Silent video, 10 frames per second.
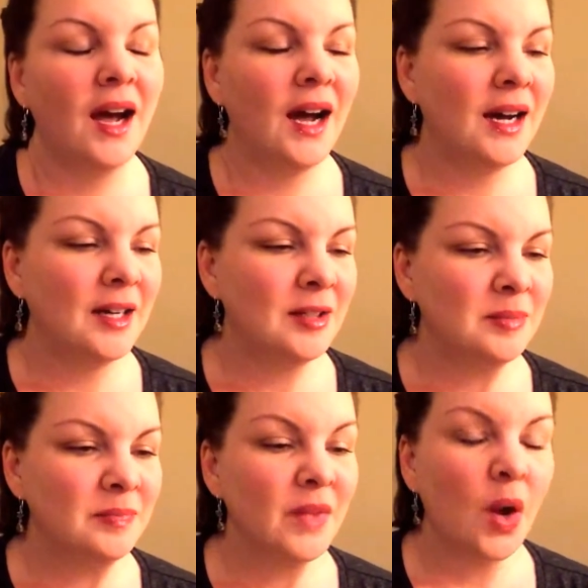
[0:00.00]

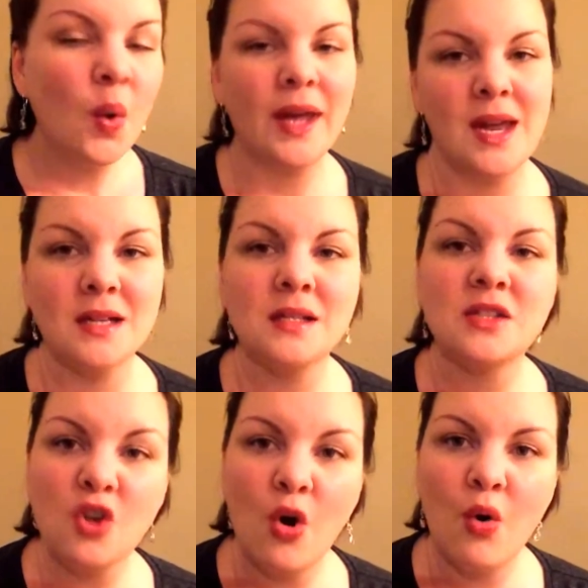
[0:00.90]
Okay,
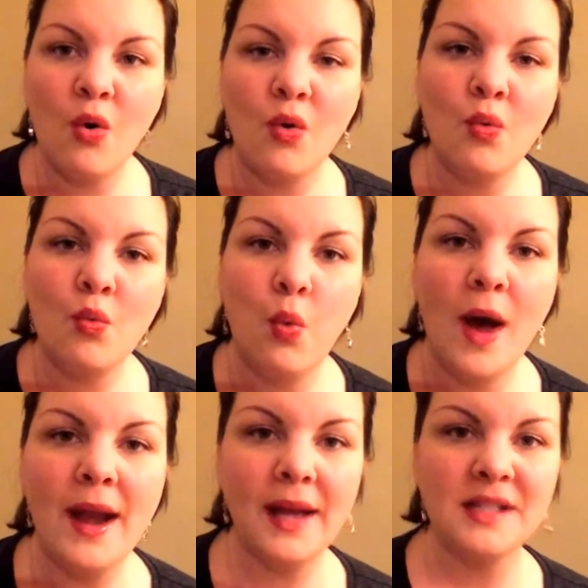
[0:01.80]
so
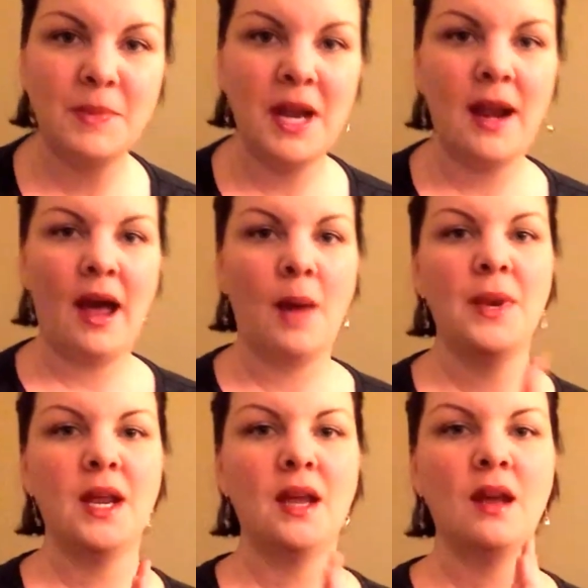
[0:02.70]
what has been
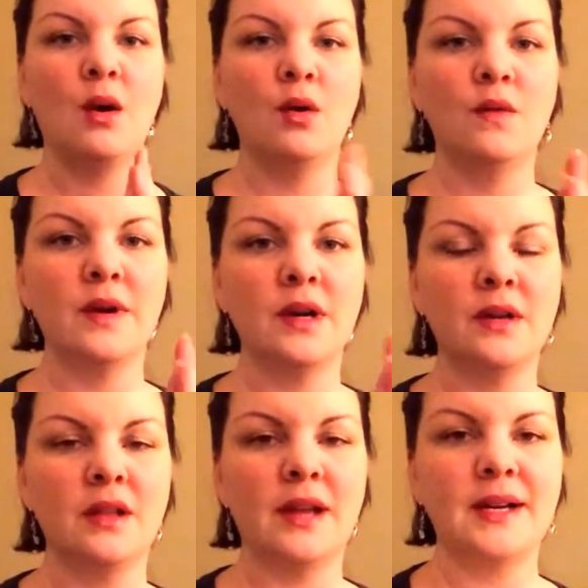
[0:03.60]
happening over
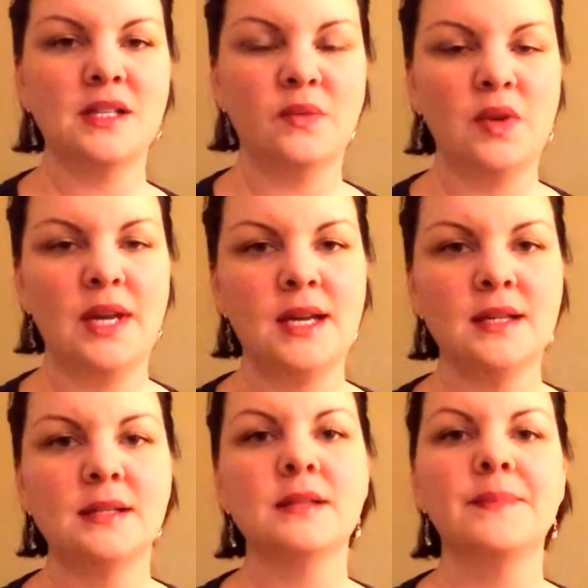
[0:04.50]
the last few
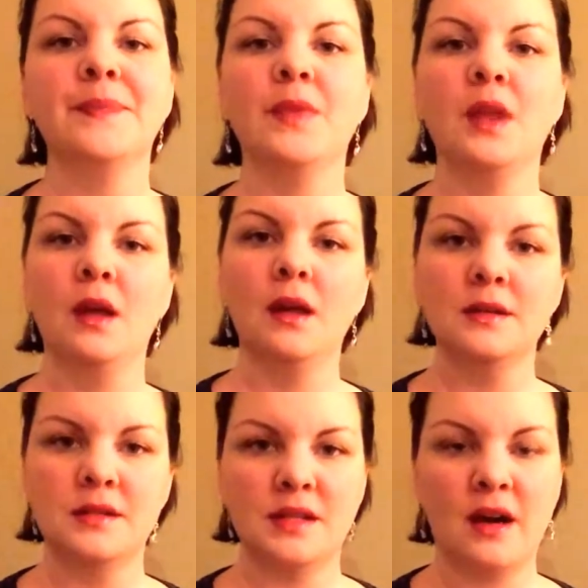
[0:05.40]
days?
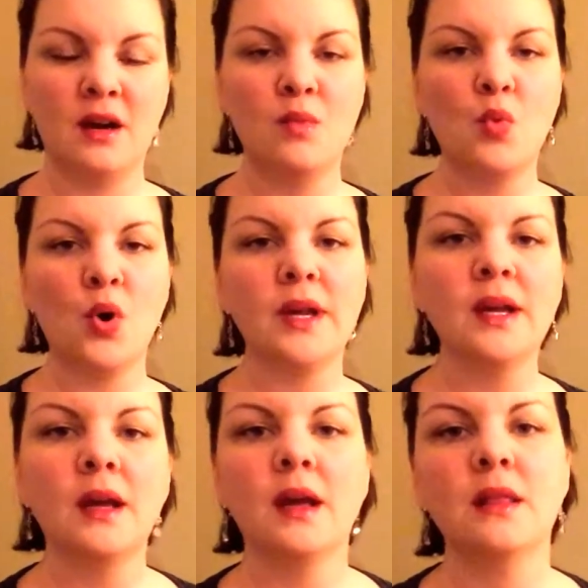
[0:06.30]
Saturday
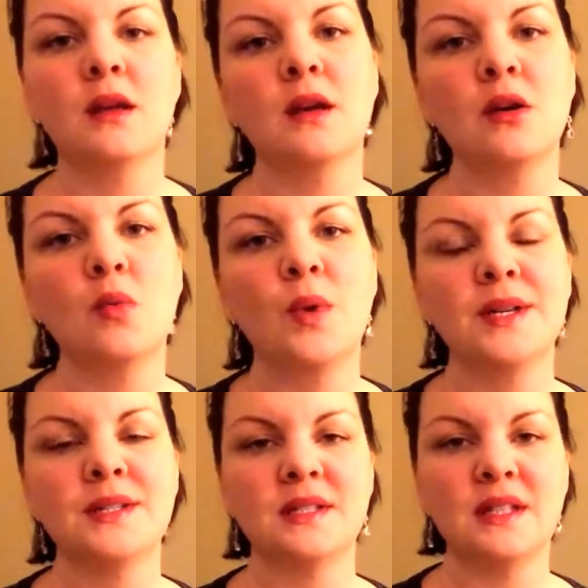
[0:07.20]
morning, there
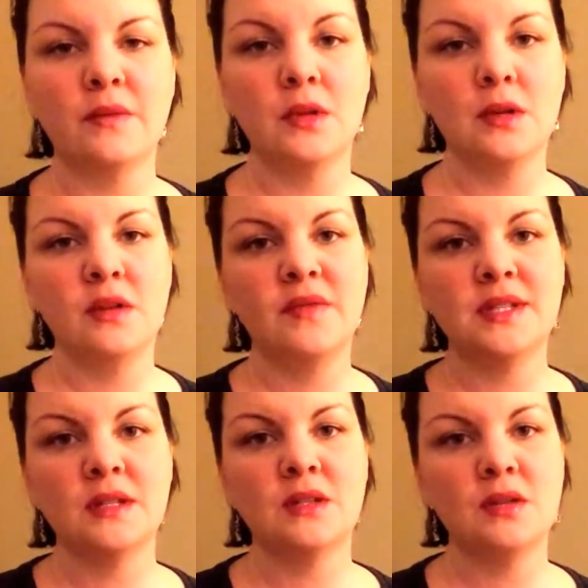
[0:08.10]
was a 7:30
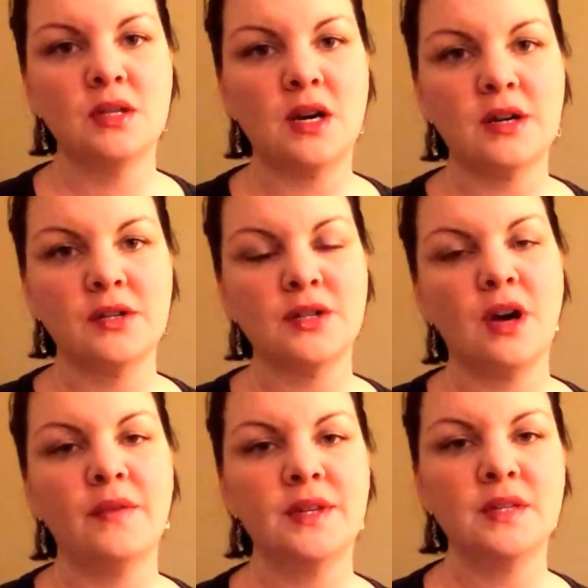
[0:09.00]
visit to the doctor's
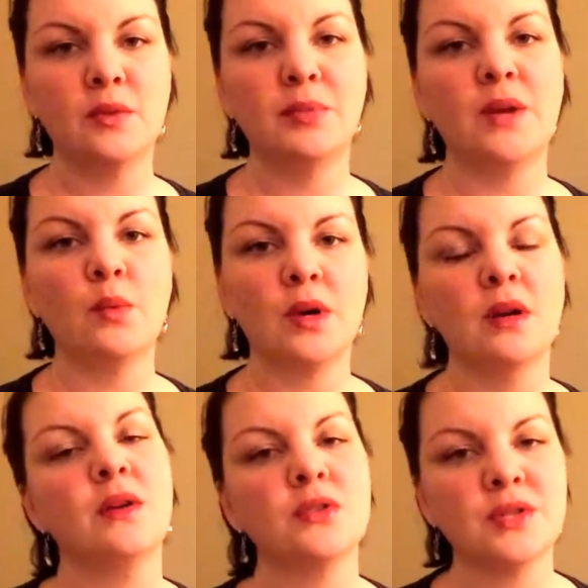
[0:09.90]
office for blood work
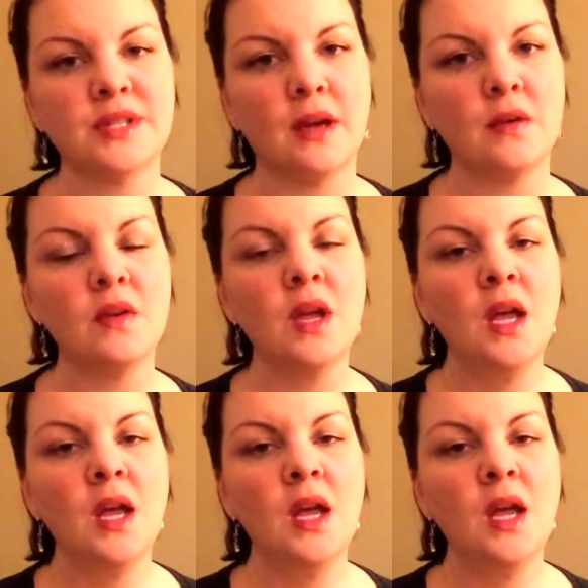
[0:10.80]
and ultrasound.